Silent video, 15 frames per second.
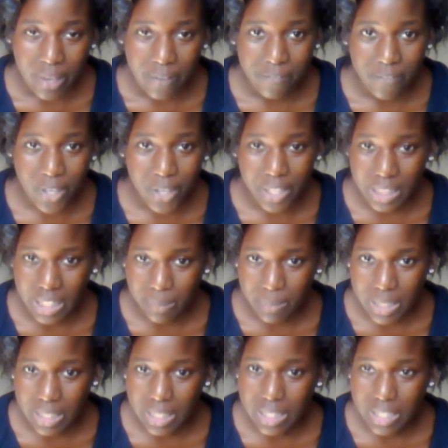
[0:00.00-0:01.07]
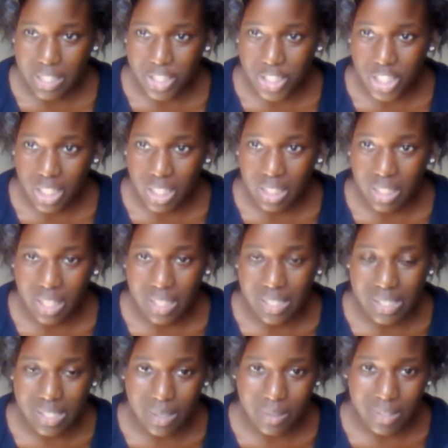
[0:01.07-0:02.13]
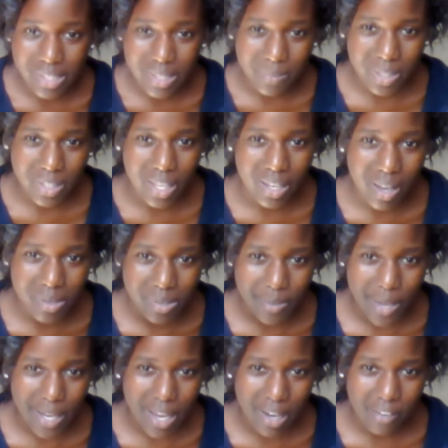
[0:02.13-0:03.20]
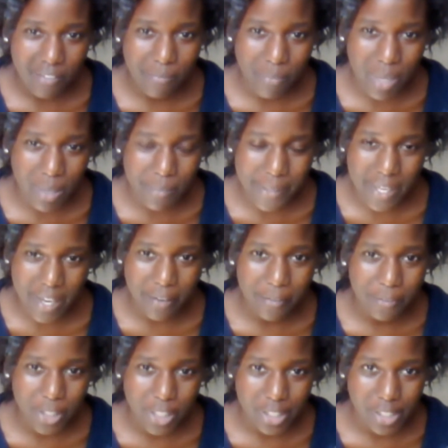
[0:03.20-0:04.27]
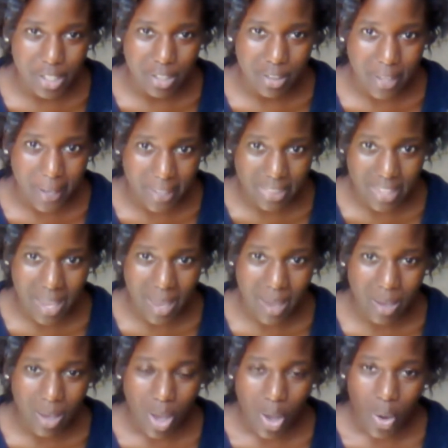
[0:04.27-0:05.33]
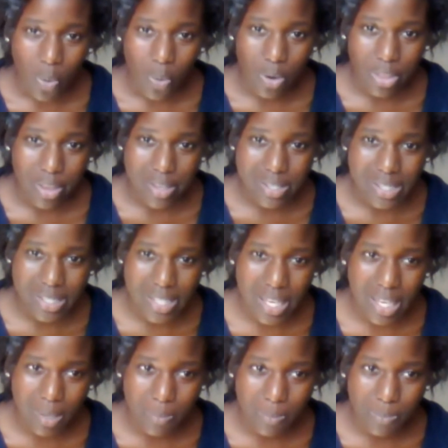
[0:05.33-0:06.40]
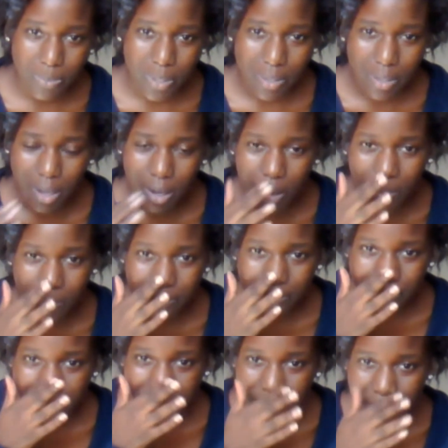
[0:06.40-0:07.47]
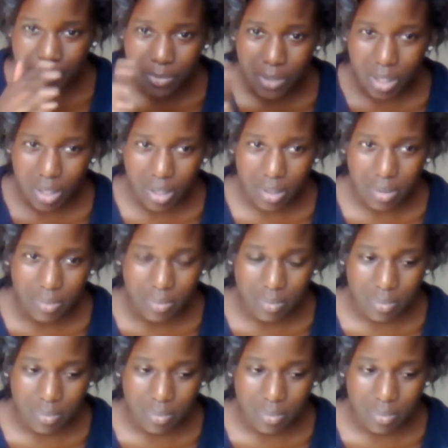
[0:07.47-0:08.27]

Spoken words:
and very limited edition and something that comes back kind of maybe every year like that, or the Escape, the